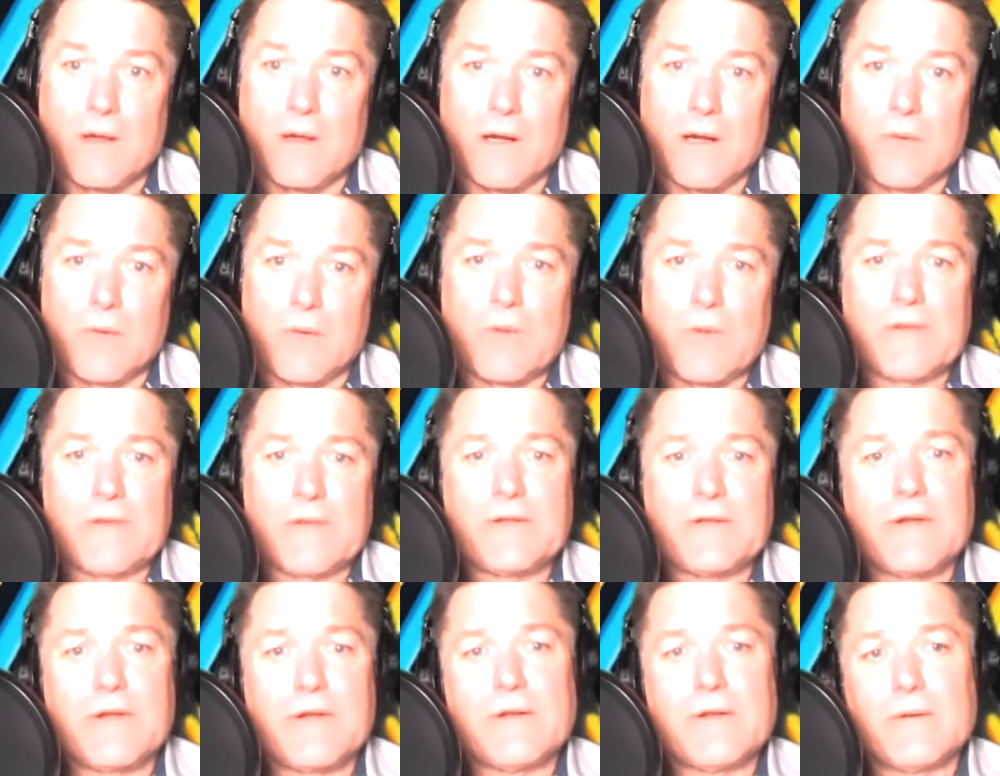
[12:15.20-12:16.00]
I want to
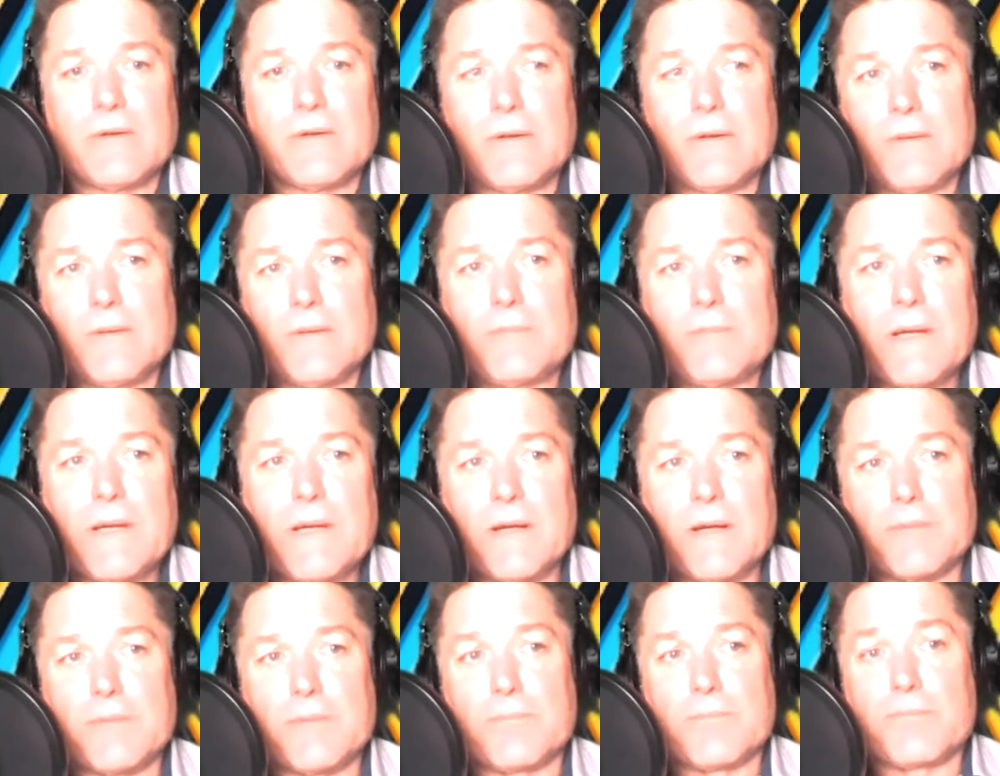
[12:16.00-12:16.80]
tell you
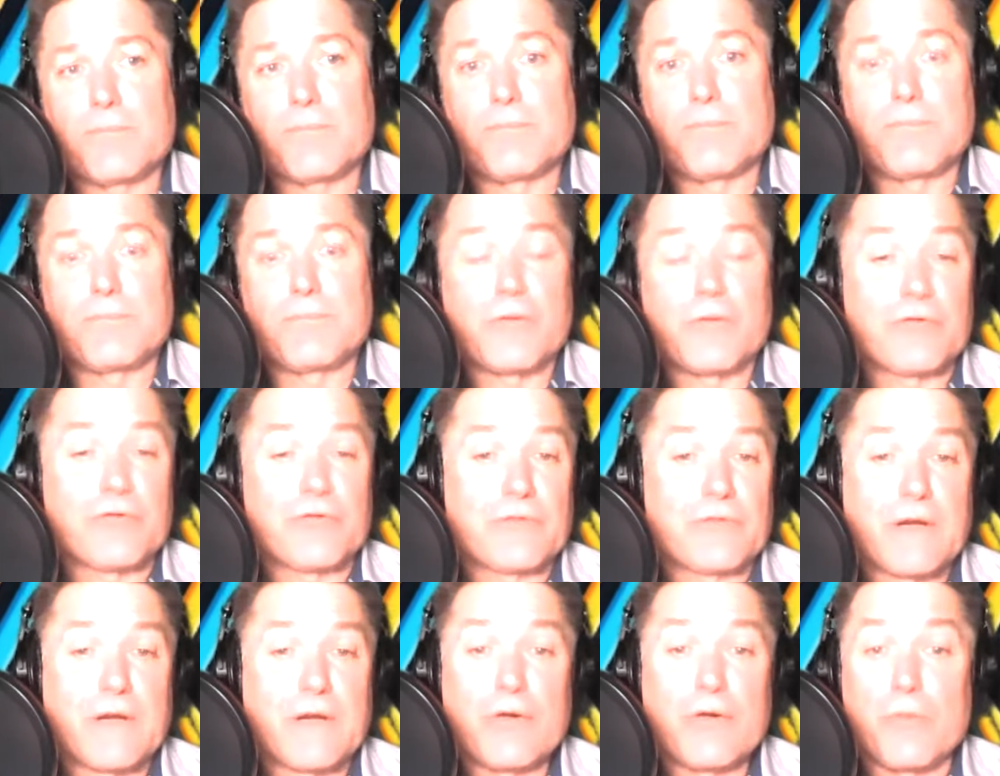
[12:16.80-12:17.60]
about a
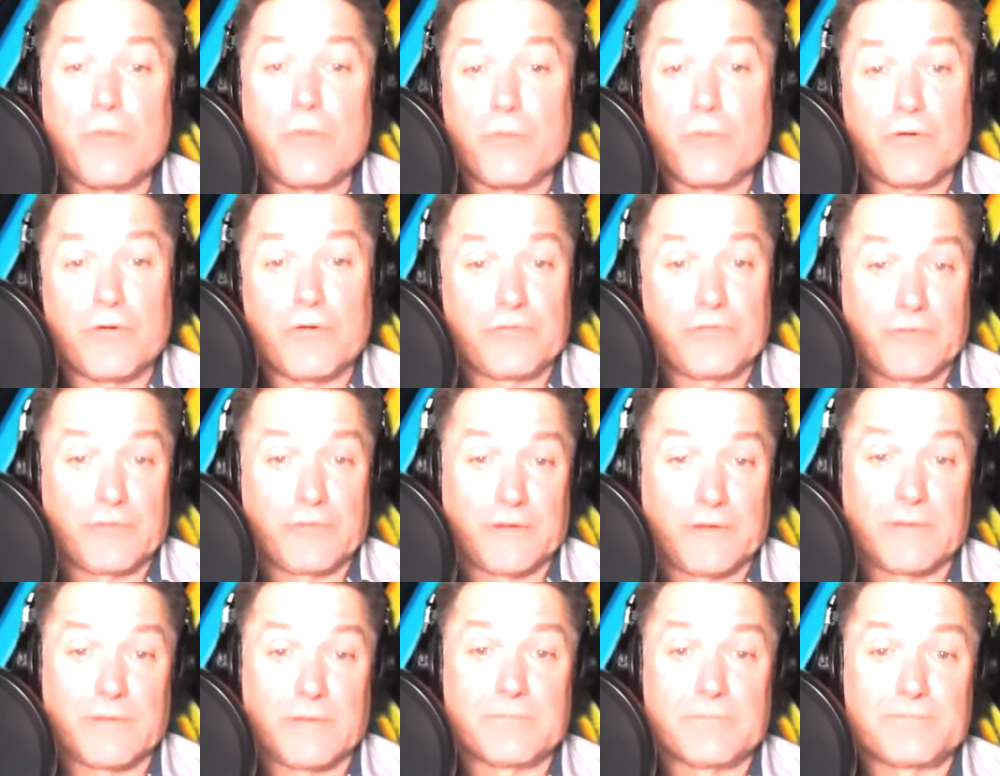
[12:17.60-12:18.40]
person I know
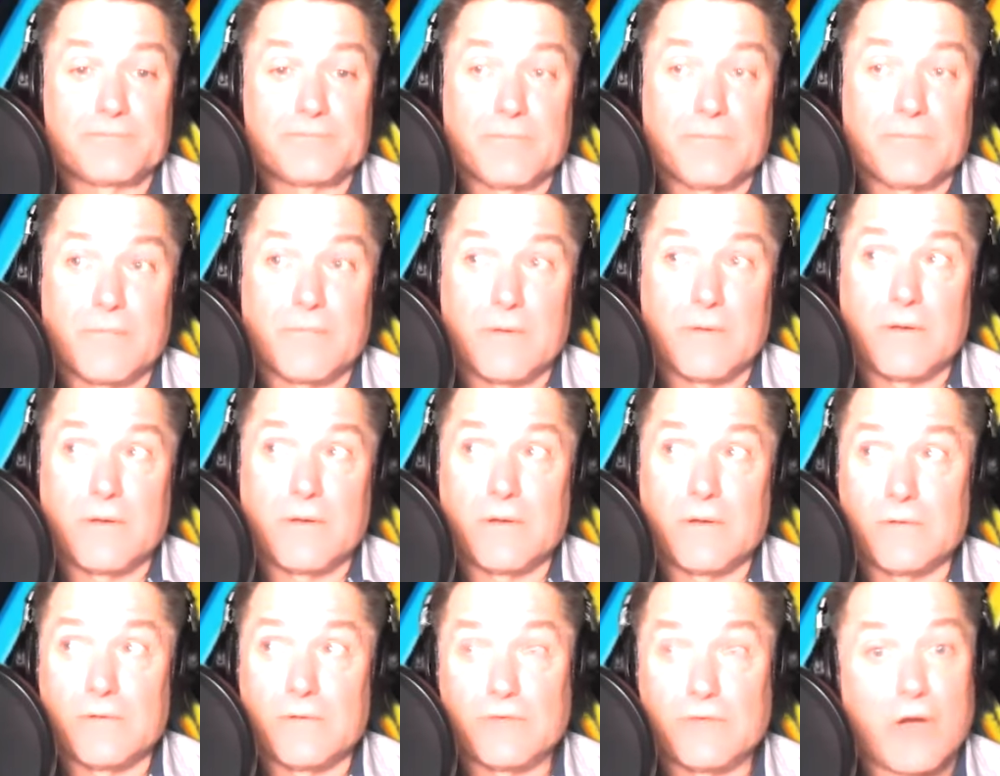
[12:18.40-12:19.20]
personally,
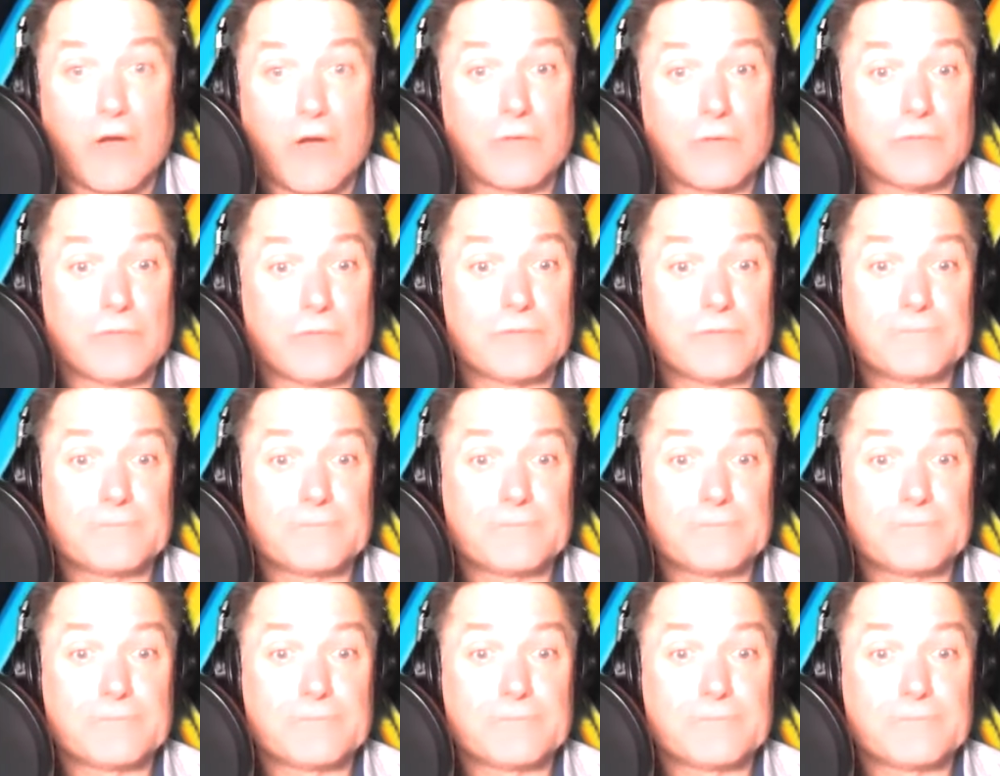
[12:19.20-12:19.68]
Donald.